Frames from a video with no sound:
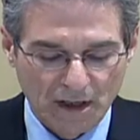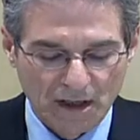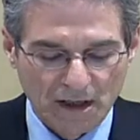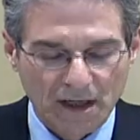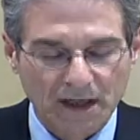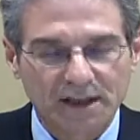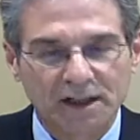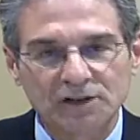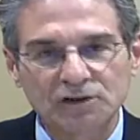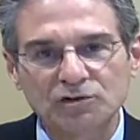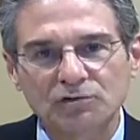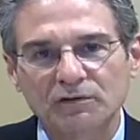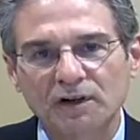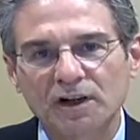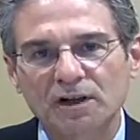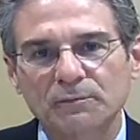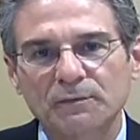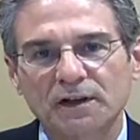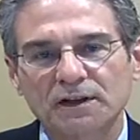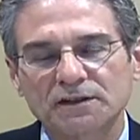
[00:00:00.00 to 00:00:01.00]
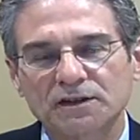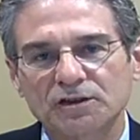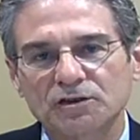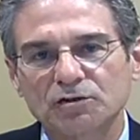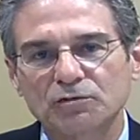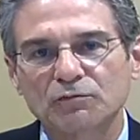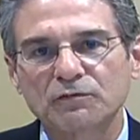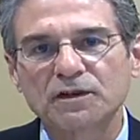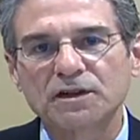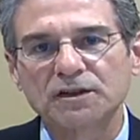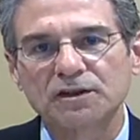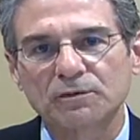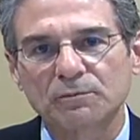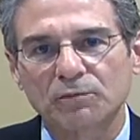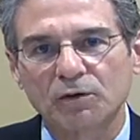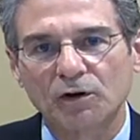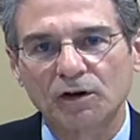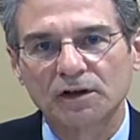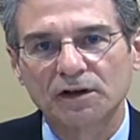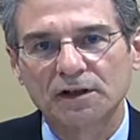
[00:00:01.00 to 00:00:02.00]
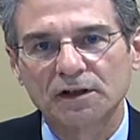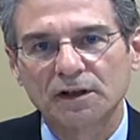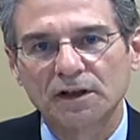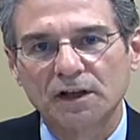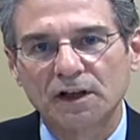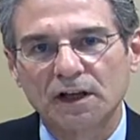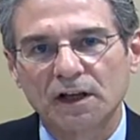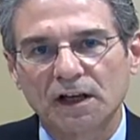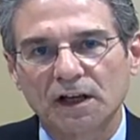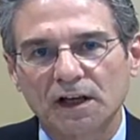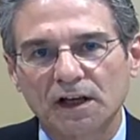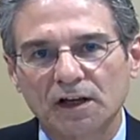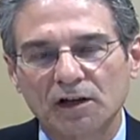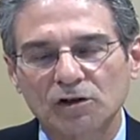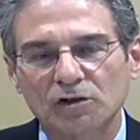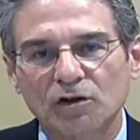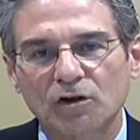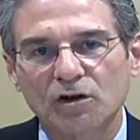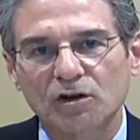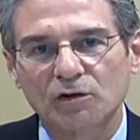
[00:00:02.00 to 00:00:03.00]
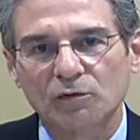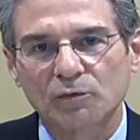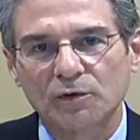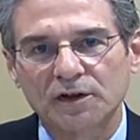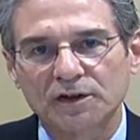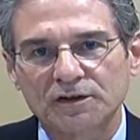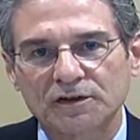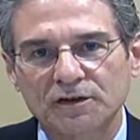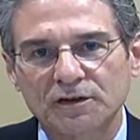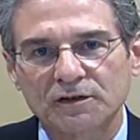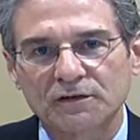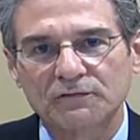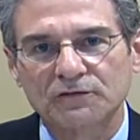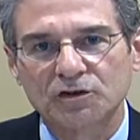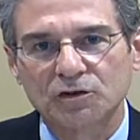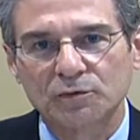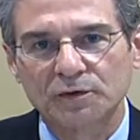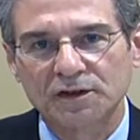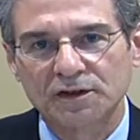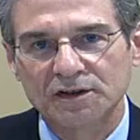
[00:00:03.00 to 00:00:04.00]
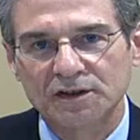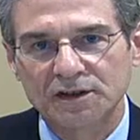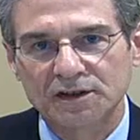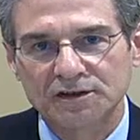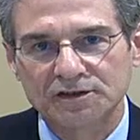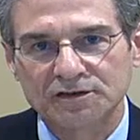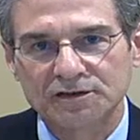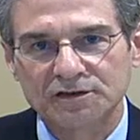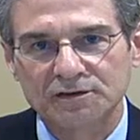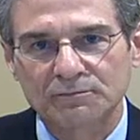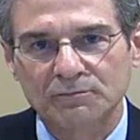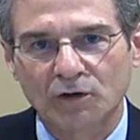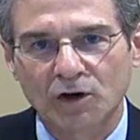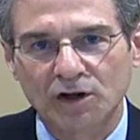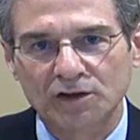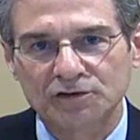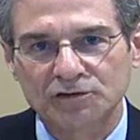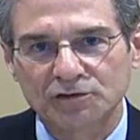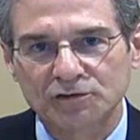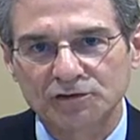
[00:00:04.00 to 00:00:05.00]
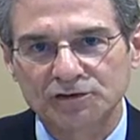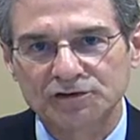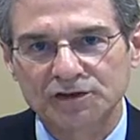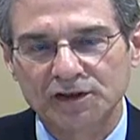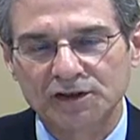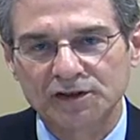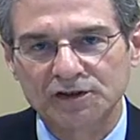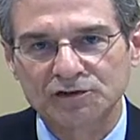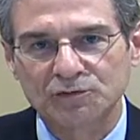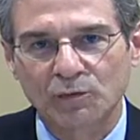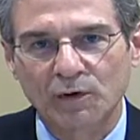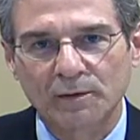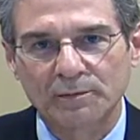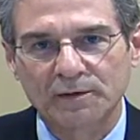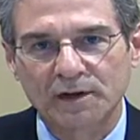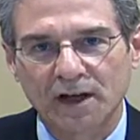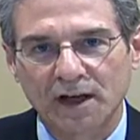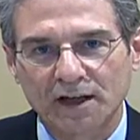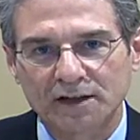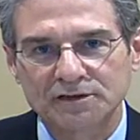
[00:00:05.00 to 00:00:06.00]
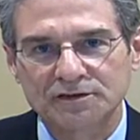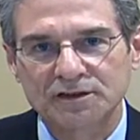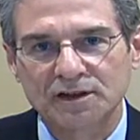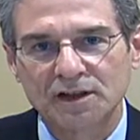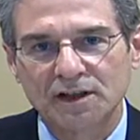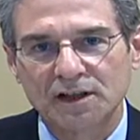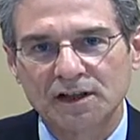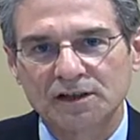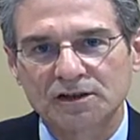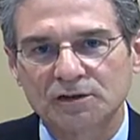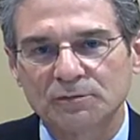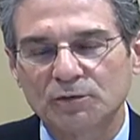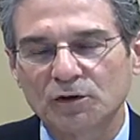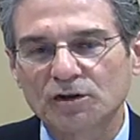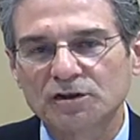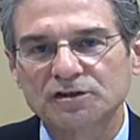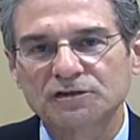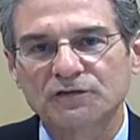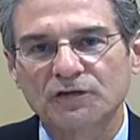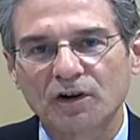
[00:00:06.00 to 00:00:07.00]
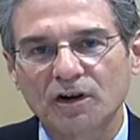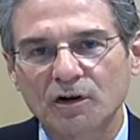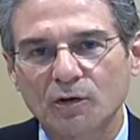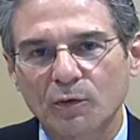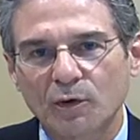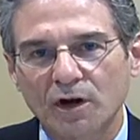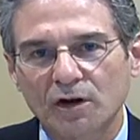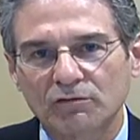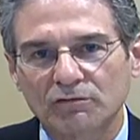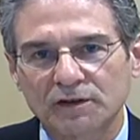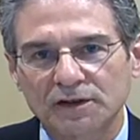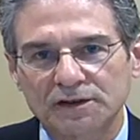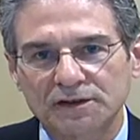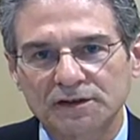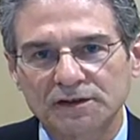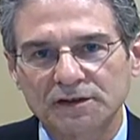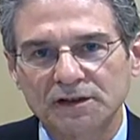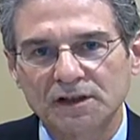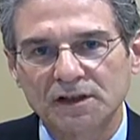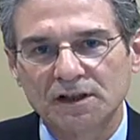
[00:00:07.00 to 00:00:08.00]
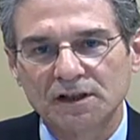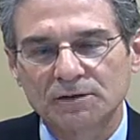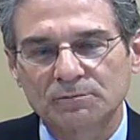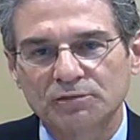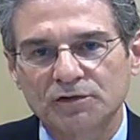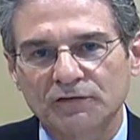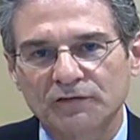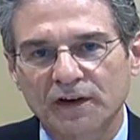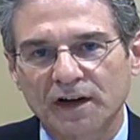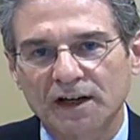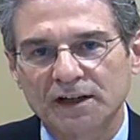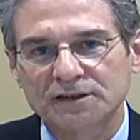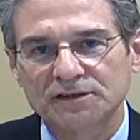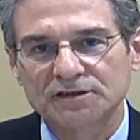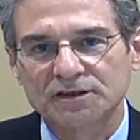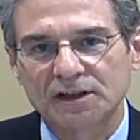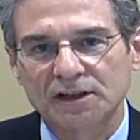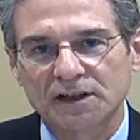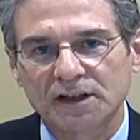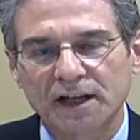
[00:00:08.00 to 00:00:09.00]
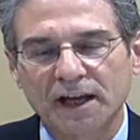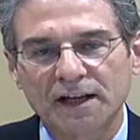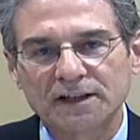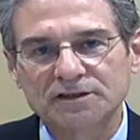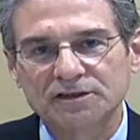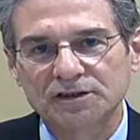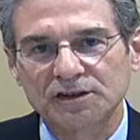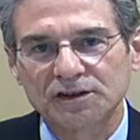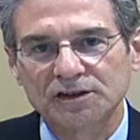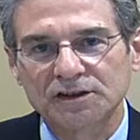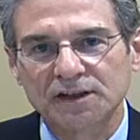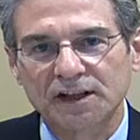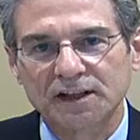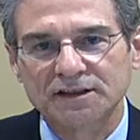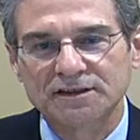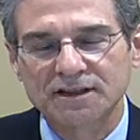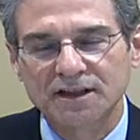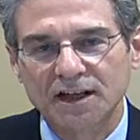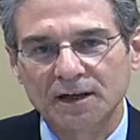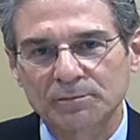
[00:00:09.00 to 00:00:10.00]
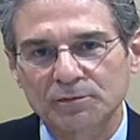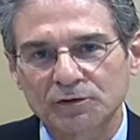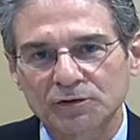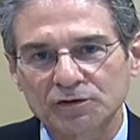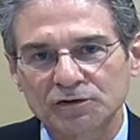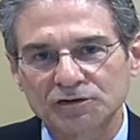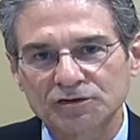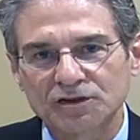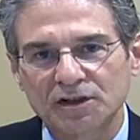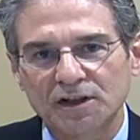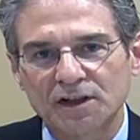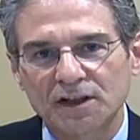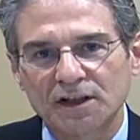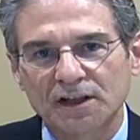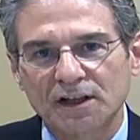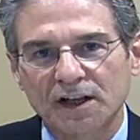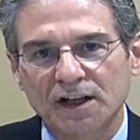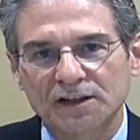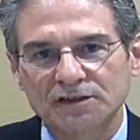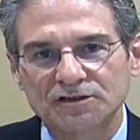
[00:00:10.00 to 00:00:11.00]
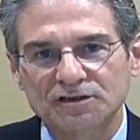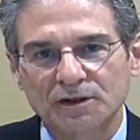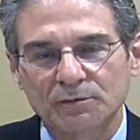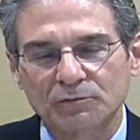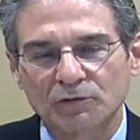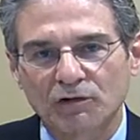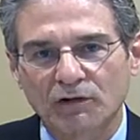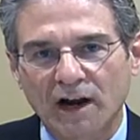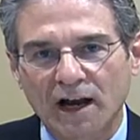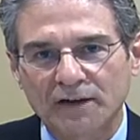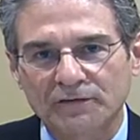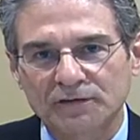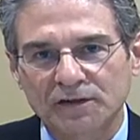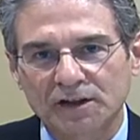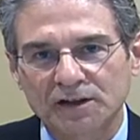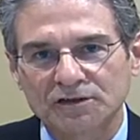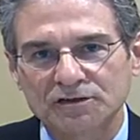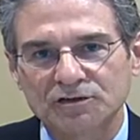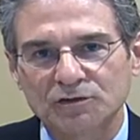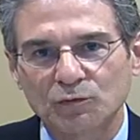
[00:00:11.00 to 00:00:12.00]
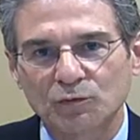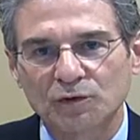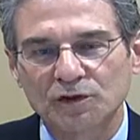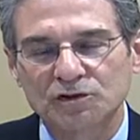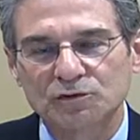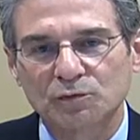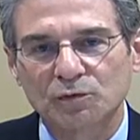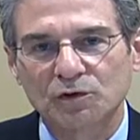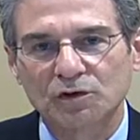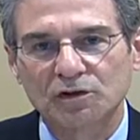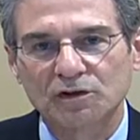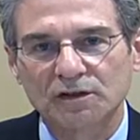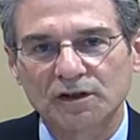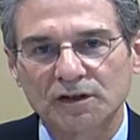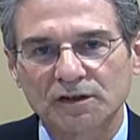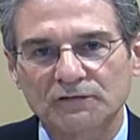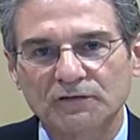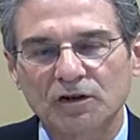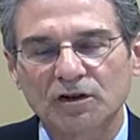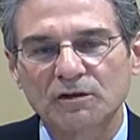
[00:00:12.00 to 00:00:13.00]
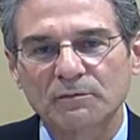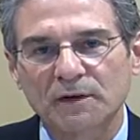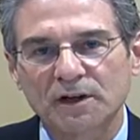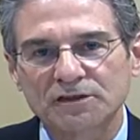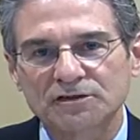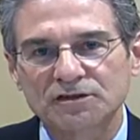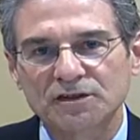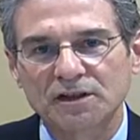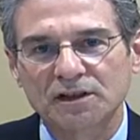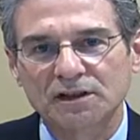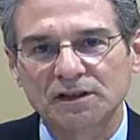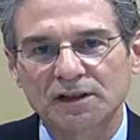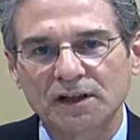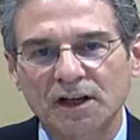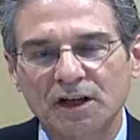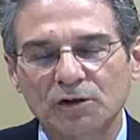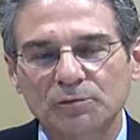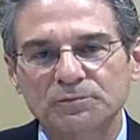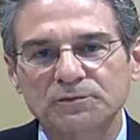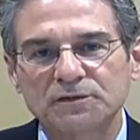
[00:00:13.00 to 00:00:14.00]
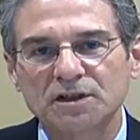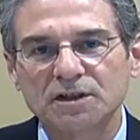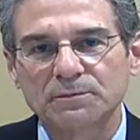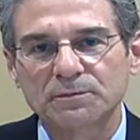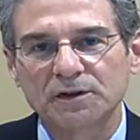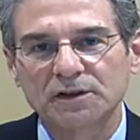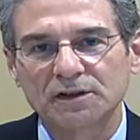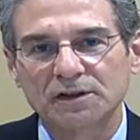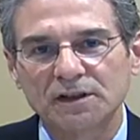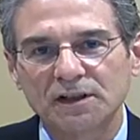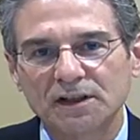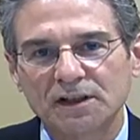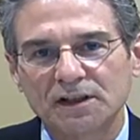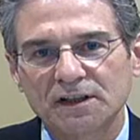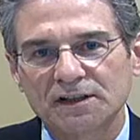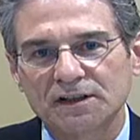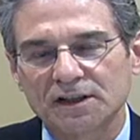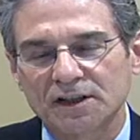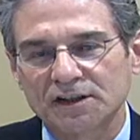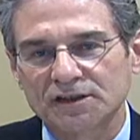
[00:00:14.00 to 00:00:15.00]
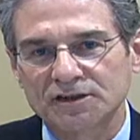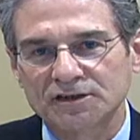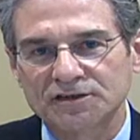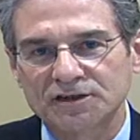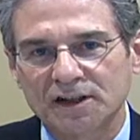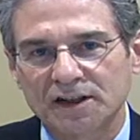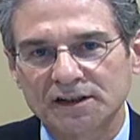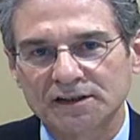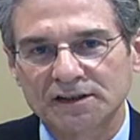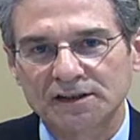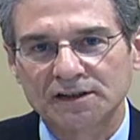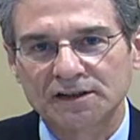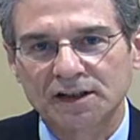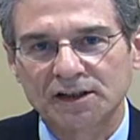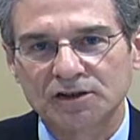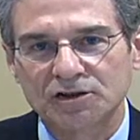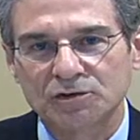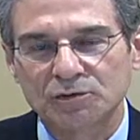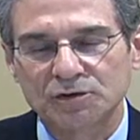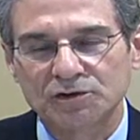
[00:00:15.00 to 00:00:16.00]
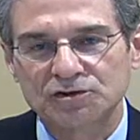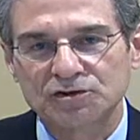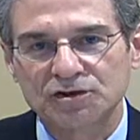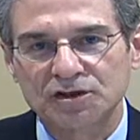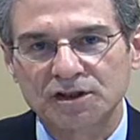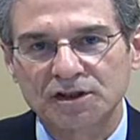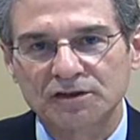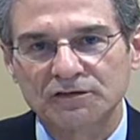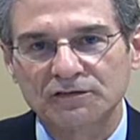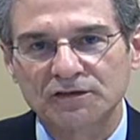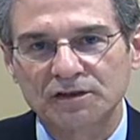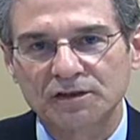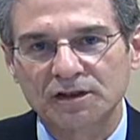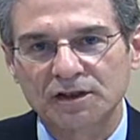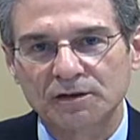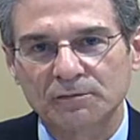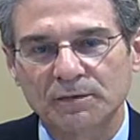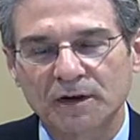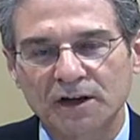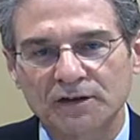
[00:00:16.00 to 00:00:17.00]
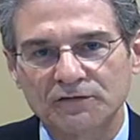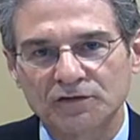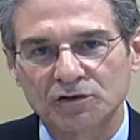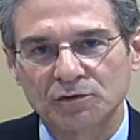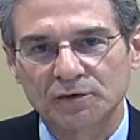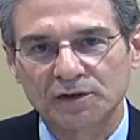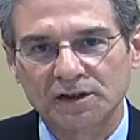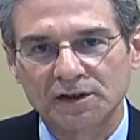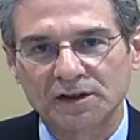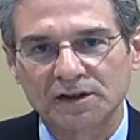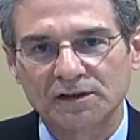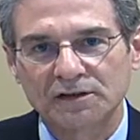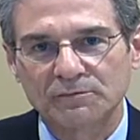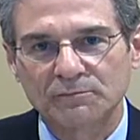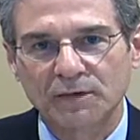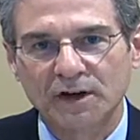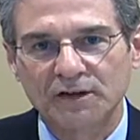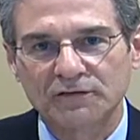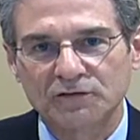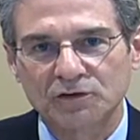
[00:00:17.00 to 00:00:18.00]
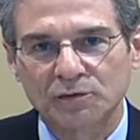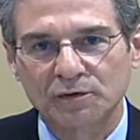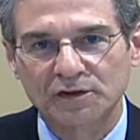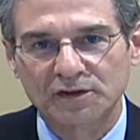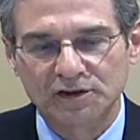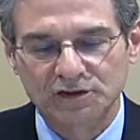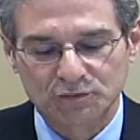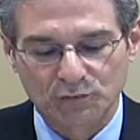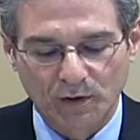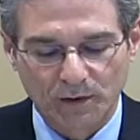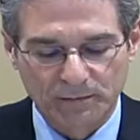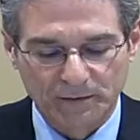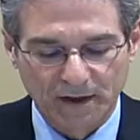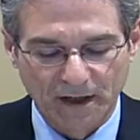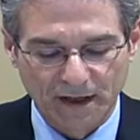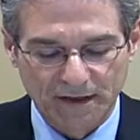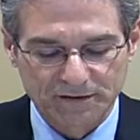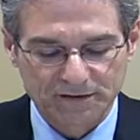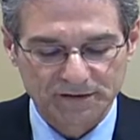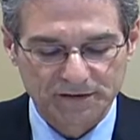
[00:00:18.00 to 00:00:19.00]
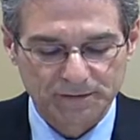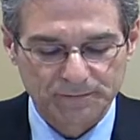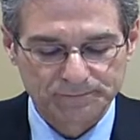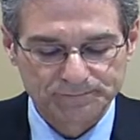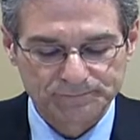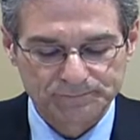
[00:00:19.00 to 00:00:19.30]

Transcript: And I do recommend that you read the book along with viewing these modules and this webcast. The book is very well written, provides excellent examples and some graphics which will very much help deepen the understanding that you achieve by viewing this webcast.